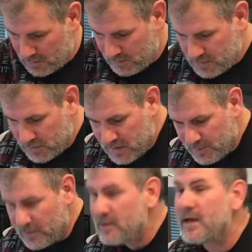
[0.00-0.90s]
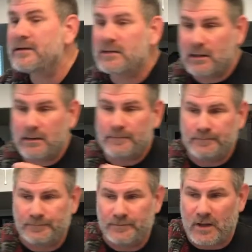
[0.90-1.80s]
Make sure you keep onto that
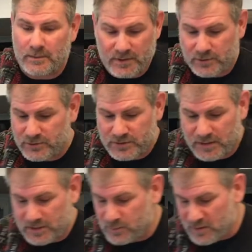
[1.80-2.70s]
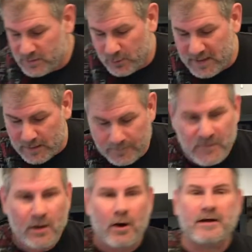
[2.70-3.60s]
jalapeno just in case we need some more heat.
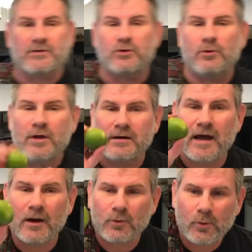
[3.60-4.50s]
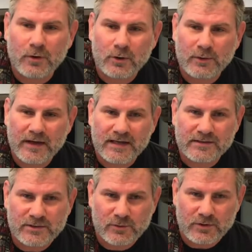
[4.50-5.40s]
All right, so now we're going
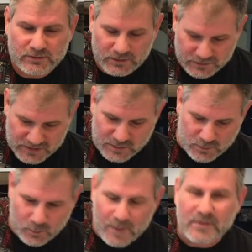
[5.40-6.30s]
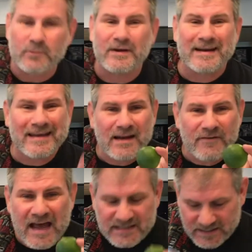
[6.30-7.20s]
into our little secret weapon. We need a hit of
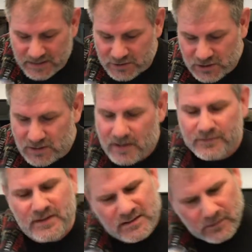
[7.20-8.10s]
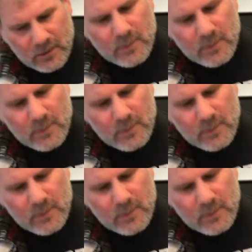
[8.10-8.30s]
acid, just that's a little